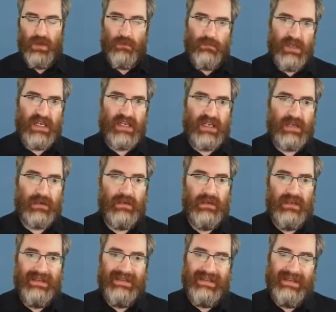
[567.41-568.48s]
meaning
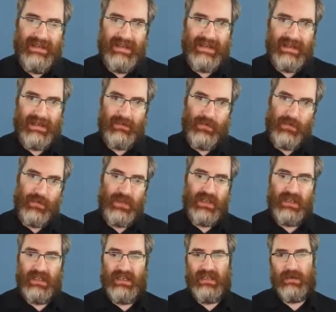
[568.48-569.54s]
it can
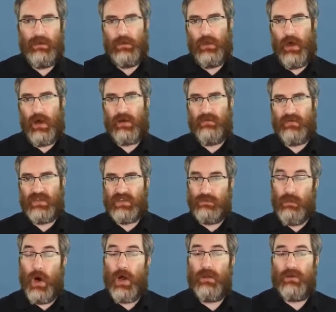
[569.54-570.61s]
fit in a lot of
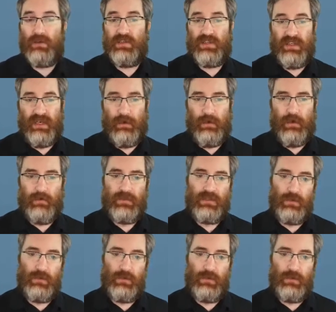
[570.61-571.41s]
smaller scenarios.